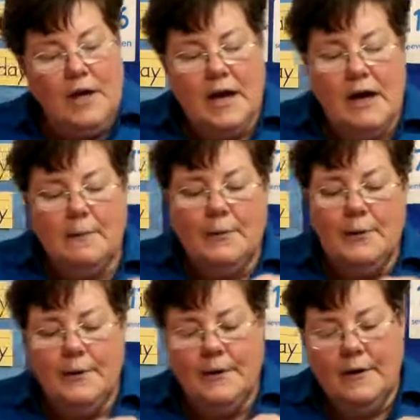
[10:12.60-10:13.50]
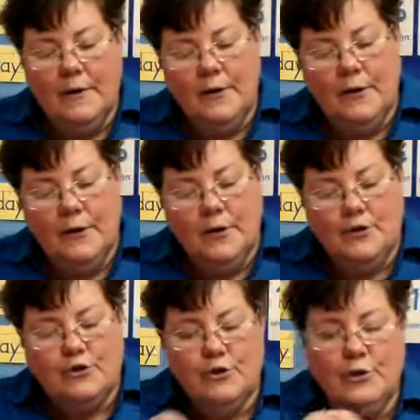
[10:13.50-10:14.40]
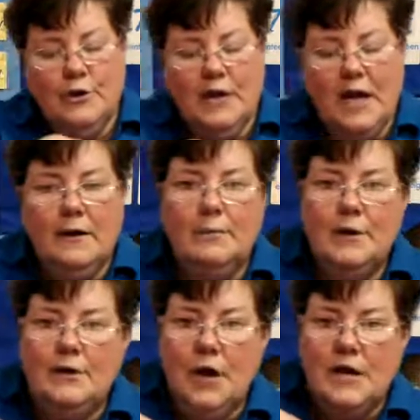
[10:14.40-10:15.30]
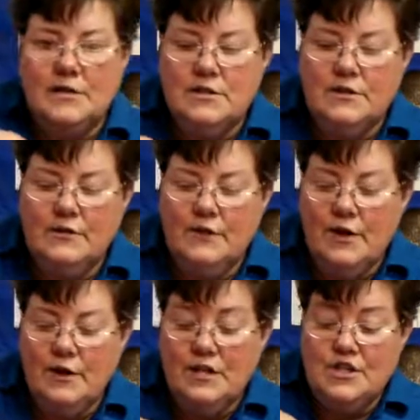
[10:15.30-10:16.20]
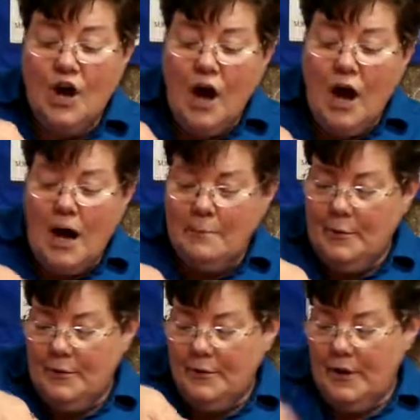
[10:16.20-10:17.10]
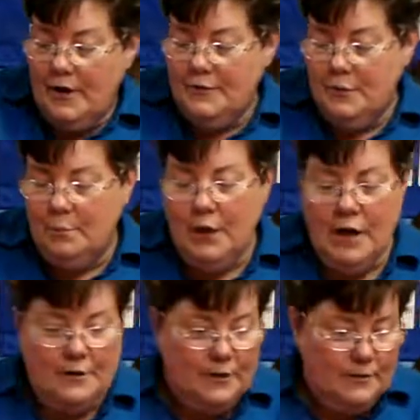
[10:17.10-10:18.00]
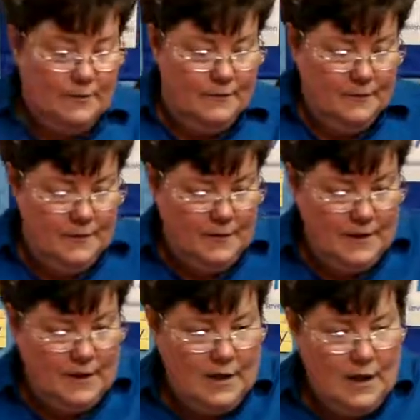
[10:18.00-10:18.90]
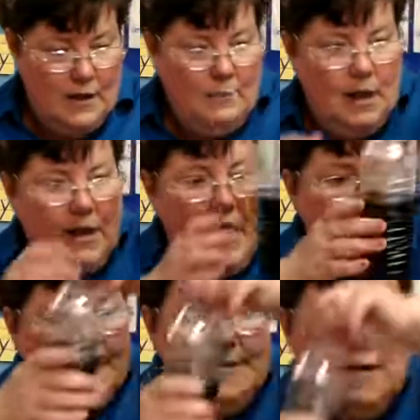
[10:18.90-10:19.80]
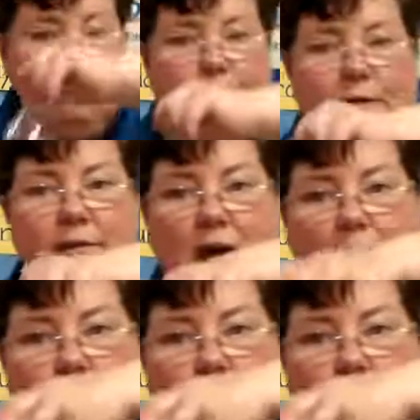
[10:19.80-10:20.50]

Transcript: up to the neck, but not to the very top of your bottle. And my last step is that